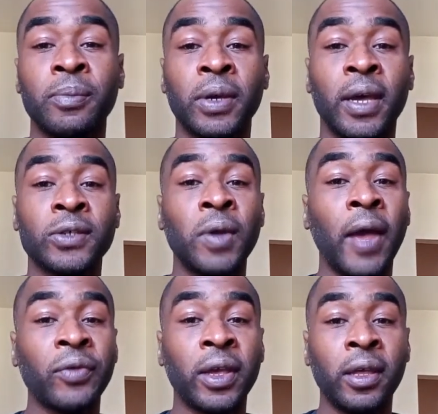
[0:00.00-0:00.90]
because you
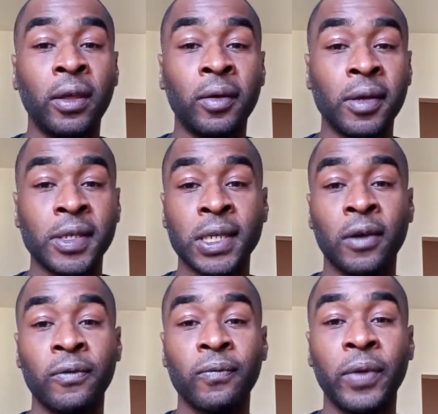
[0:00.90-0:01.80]
have to heal
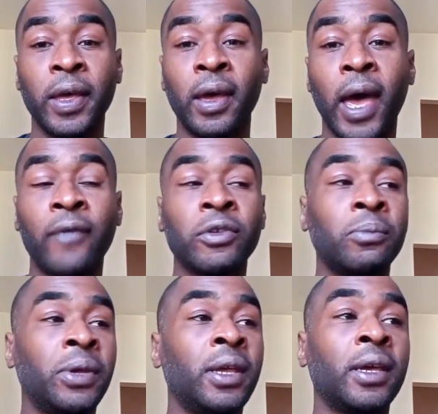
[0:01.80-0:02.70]
yourself after
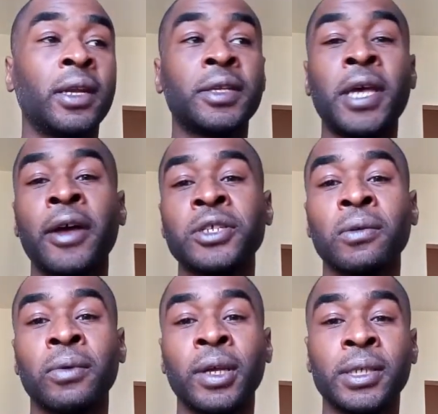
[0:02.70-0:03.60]
being in a
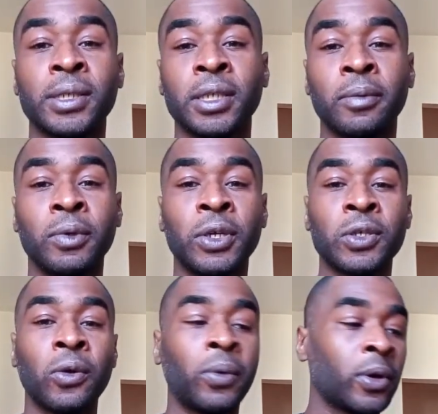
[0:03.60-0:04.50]
toxic relationship. You
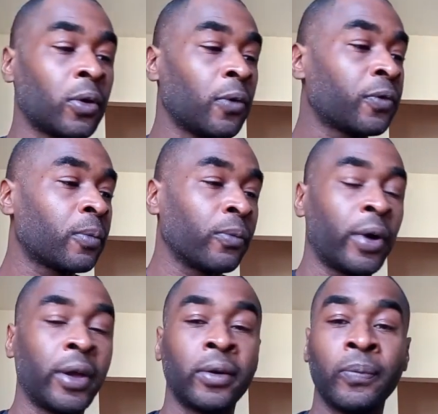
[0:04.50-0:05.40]
just don't want to go from
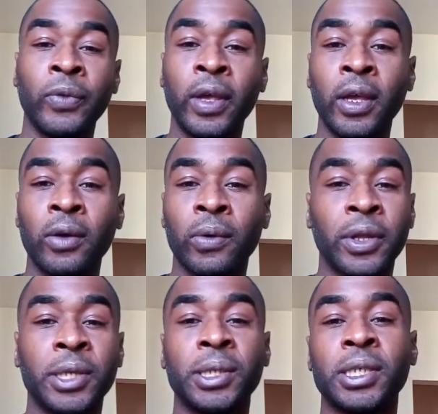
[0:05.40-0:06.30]
one
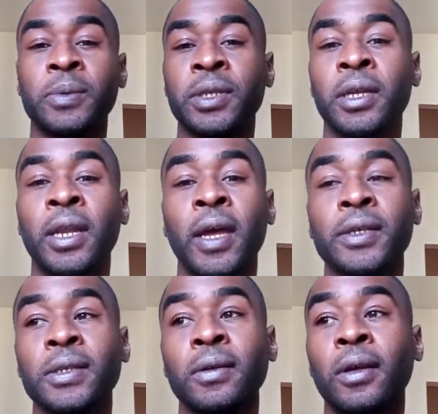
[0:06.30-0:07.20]
relationship to the
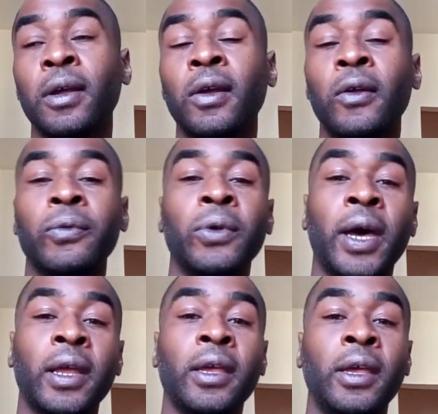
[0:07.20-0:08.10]
next. You
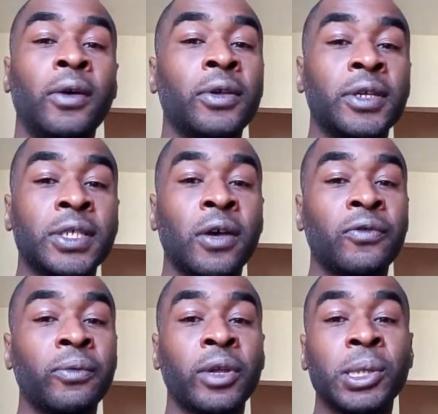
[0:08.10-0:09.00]
got to heal
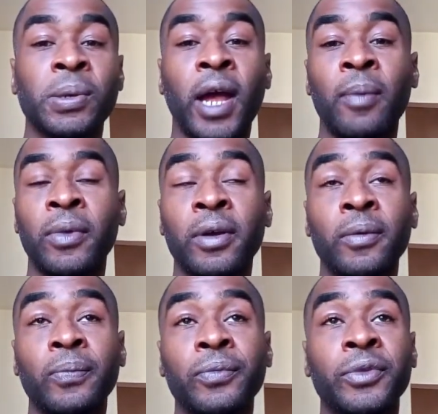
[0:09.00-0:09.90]
yourself from the
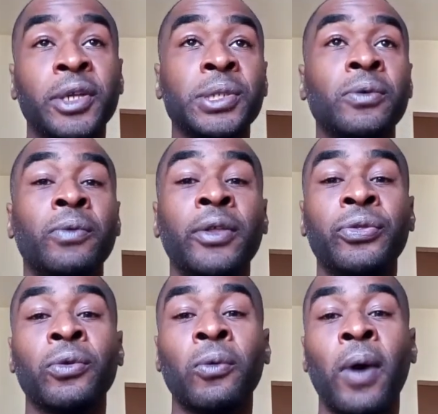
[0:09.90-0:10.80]
trauma that you
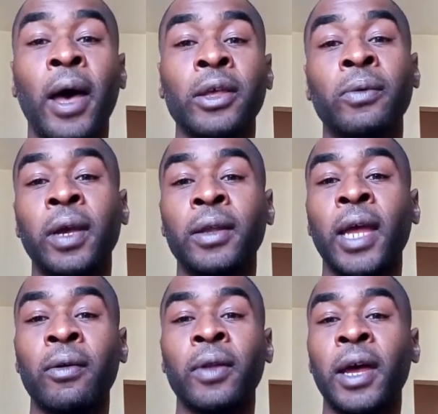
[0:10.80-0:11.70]
went through while you were in
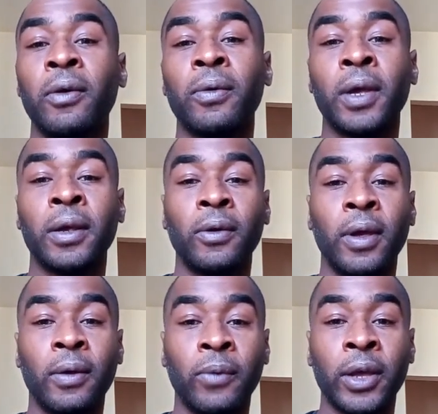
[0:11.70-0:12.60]

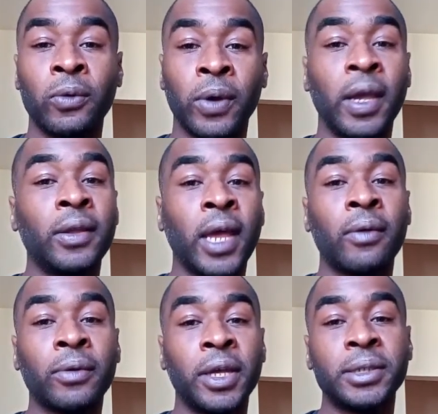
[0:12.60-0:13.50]

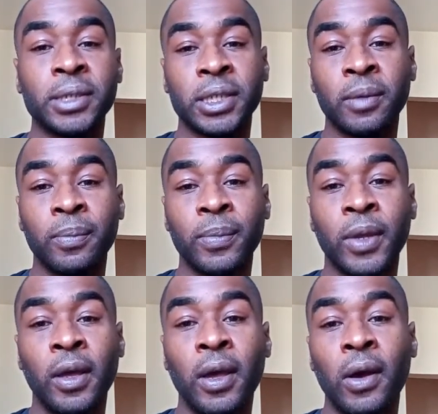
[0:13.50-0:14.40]
that relationship,
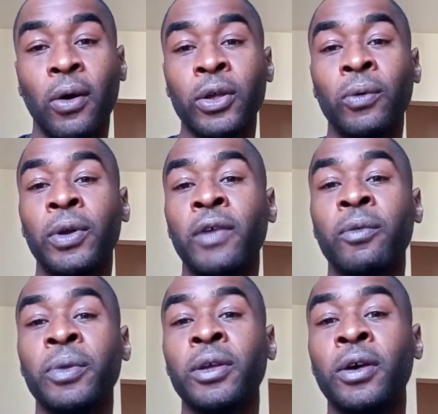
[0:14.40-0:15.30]
or you won't
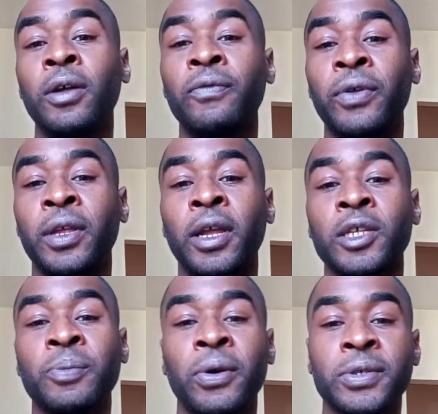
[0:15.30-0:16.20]
even be good for the
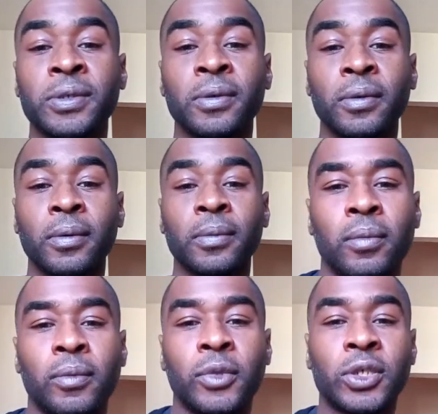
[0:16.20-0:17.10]
next person.
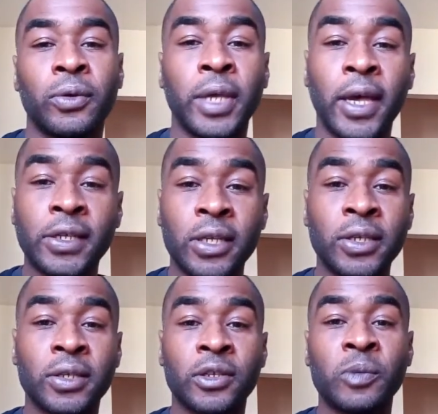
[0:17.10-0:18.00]
So yes,
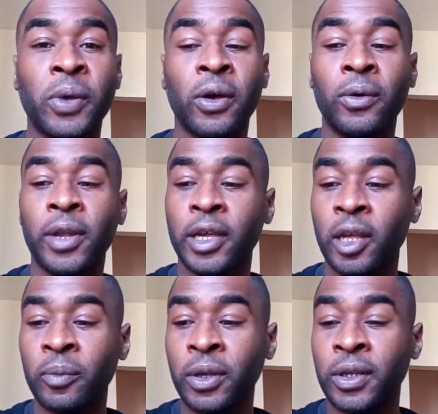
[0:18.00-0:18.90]
this is a spell that
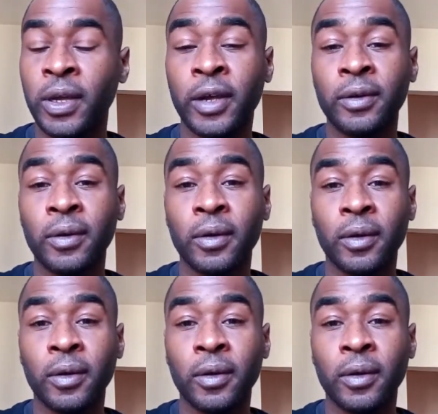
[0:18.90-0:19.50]
can be done.